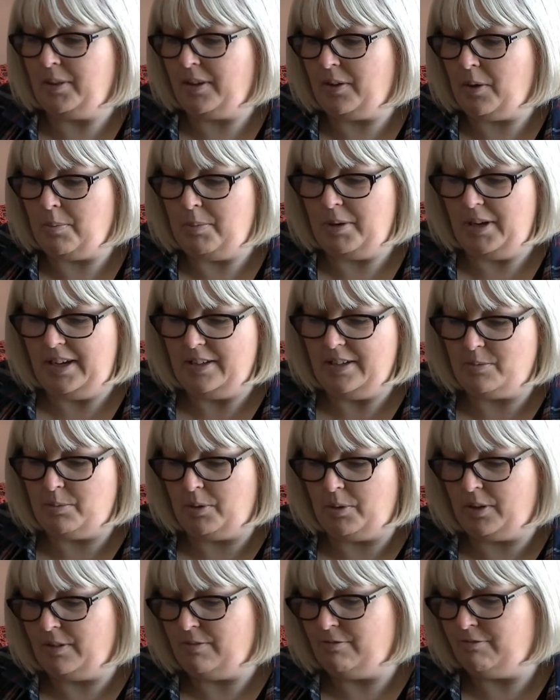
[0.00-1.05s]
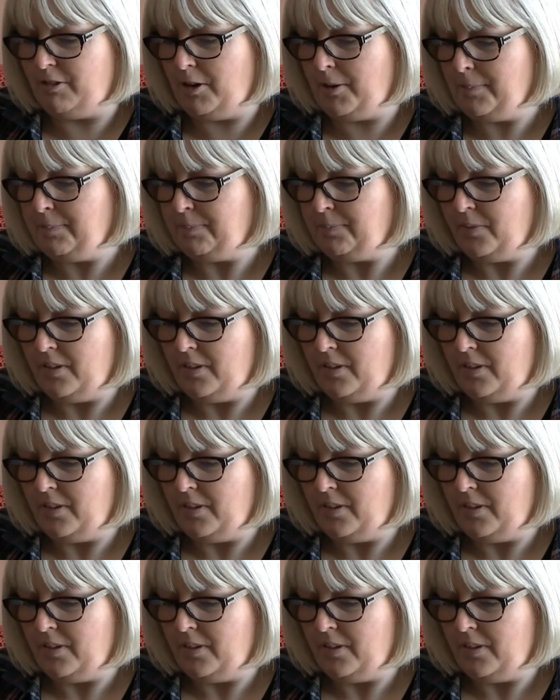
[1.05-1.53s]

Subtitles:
company he's working for.